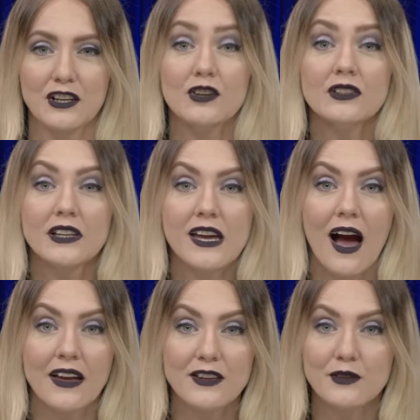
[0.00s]
Currently,
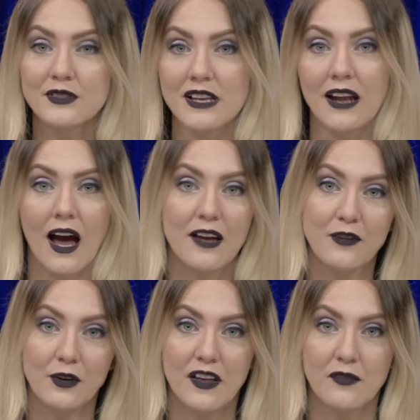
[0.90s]
I use an
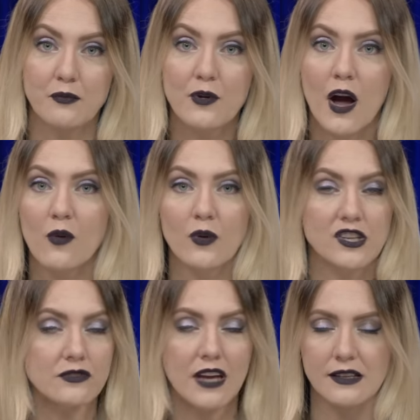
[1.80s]
iPhone eleven Pro,
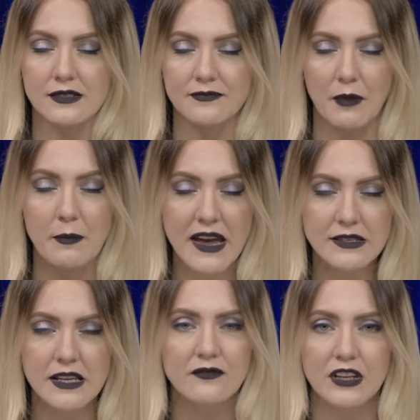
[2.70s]
which takes
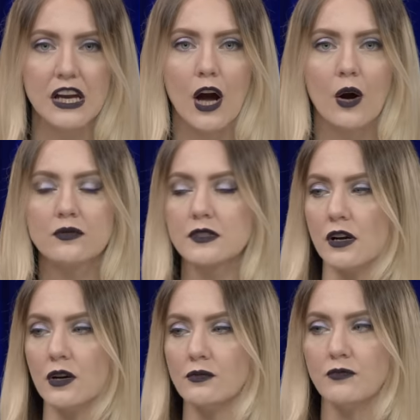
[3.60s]
amazing video,
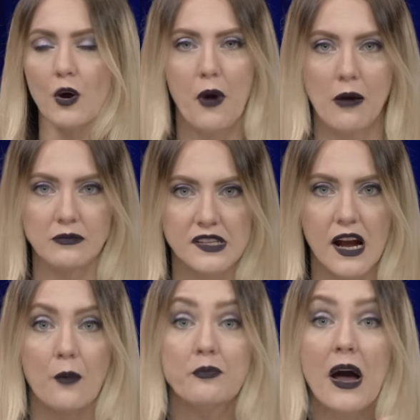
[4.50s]
so no problems
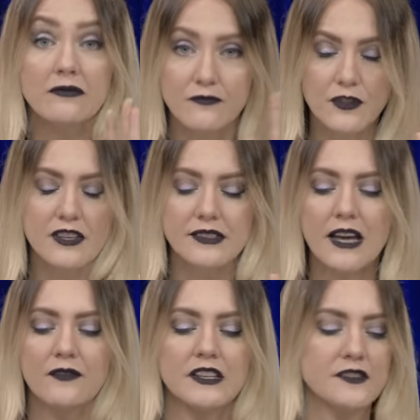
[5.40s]
there. But for the
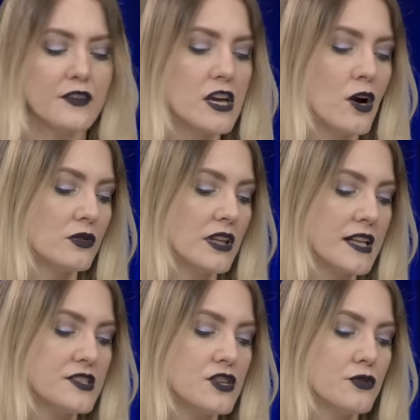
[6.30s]
sake of this video,
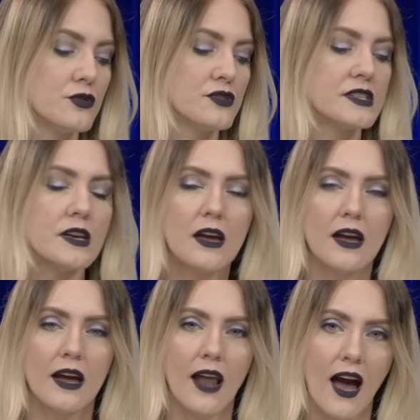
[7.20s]
let's use
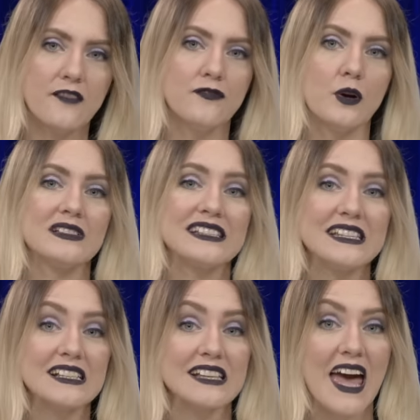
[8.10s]
an iPhone
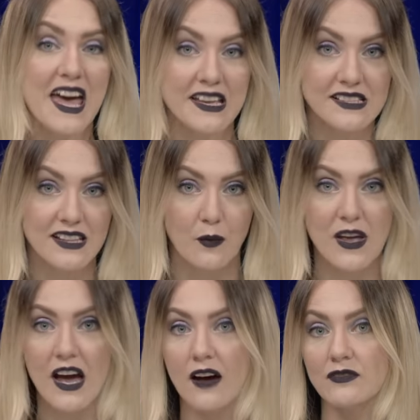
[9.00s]
six S that
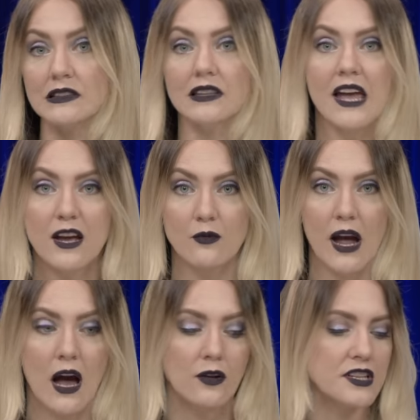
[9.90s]
we have laying
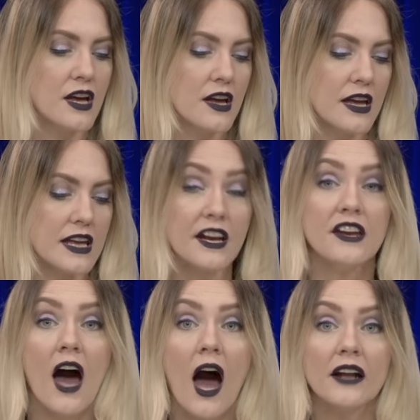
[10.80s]
around in a
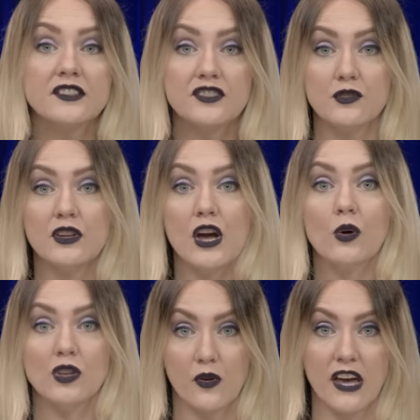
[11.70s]

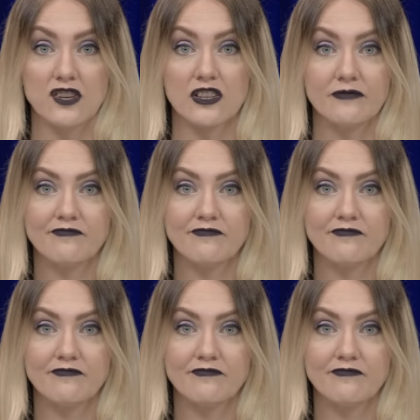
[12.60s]
non-studio location.